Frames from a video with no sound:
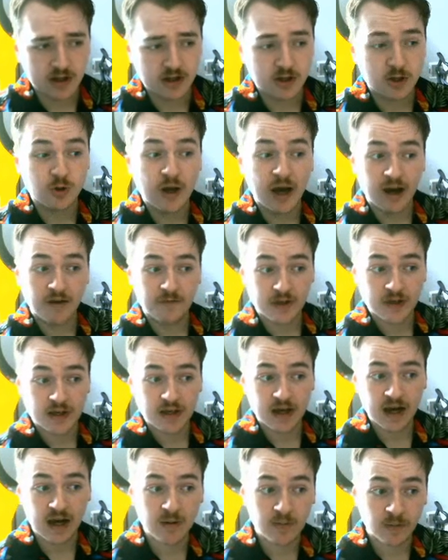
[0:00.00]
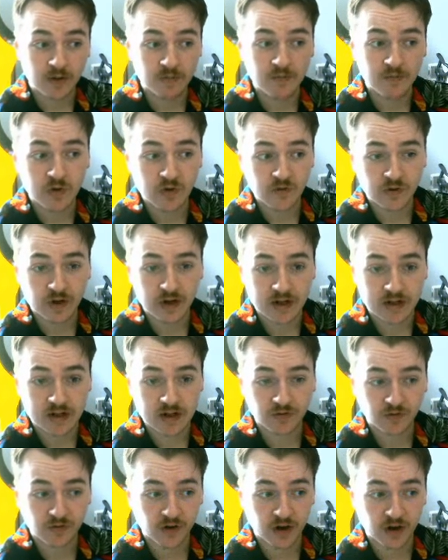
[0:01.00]
to have the camera move at a
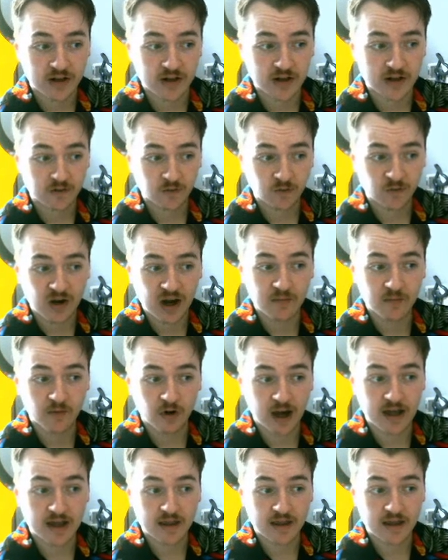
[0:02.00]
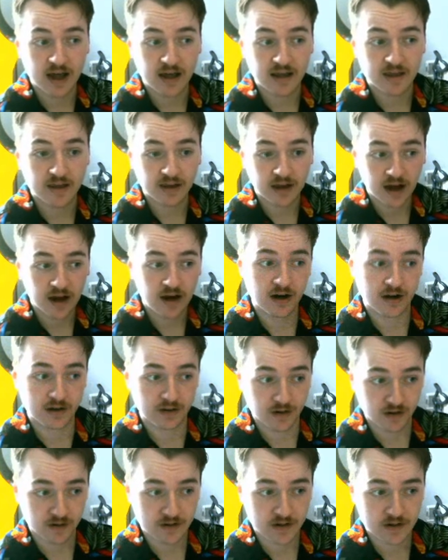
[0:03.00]
different frame rate than the
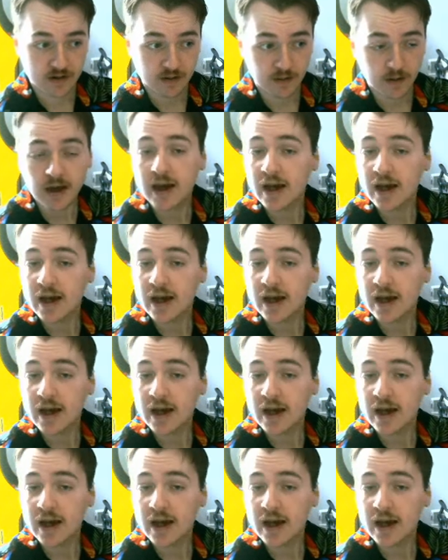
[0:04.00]
characters.